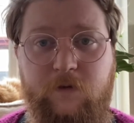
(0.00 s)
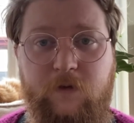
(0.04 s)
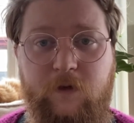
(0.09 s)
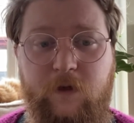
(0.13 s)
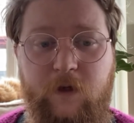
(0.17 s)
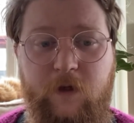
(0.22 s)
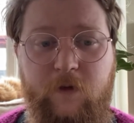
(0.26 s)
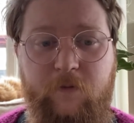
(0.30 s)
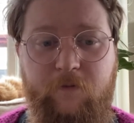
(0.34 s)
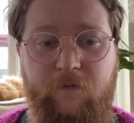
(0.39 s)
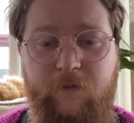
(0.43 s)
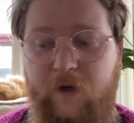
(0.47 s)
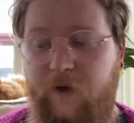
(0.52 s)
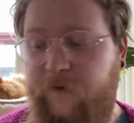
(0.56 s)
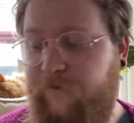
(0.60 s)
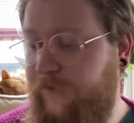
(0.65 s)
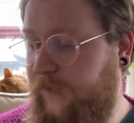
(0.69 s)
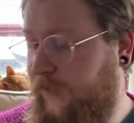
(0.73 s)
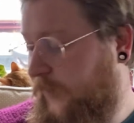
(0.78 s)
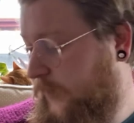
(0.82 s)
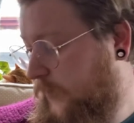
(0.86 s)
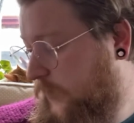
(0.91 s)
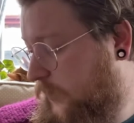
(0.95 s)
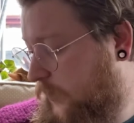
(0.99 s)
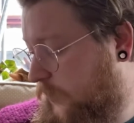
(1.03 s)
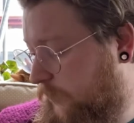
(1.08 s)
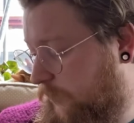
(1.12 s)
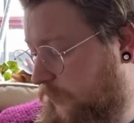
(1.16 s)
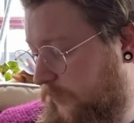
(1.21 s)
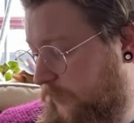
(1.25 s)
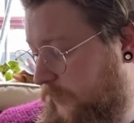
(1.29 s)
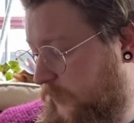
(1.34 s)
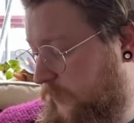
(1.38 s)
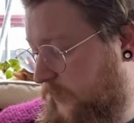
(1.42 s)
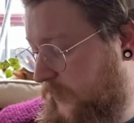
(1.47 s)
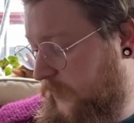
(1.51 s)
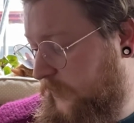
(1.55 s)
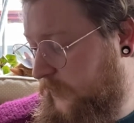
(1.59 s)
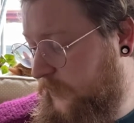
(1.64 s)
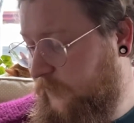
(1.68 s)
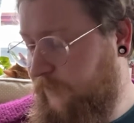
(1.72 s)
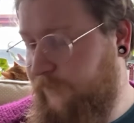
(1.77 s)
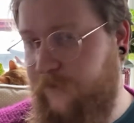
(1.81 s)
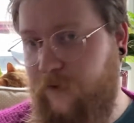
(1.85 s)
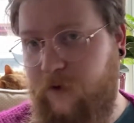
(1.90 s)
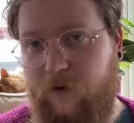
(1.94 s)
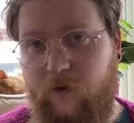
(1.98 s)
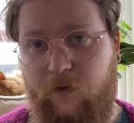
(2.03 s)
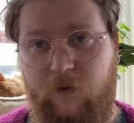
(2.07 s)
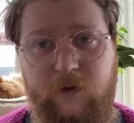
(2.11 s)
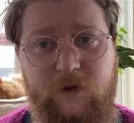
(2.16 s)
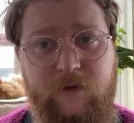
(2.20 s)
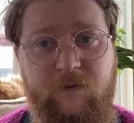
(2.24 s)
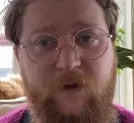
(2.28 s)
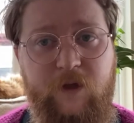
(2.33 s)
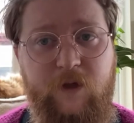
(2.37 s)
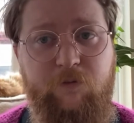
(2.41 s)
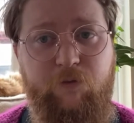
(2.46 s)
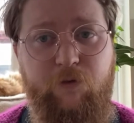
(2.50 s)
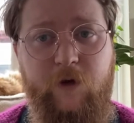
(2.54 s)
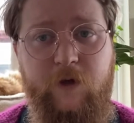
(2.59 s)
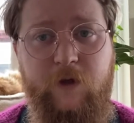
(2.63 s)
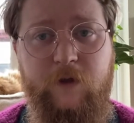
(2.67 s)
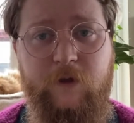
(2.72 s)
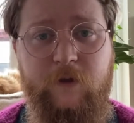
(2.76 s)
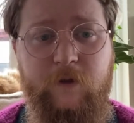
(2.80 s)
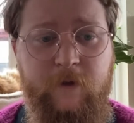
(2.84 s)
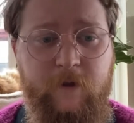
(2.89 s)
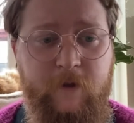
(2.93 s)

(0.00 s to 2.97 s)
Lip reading: but I feel like I could probably wear this for autumn and spring,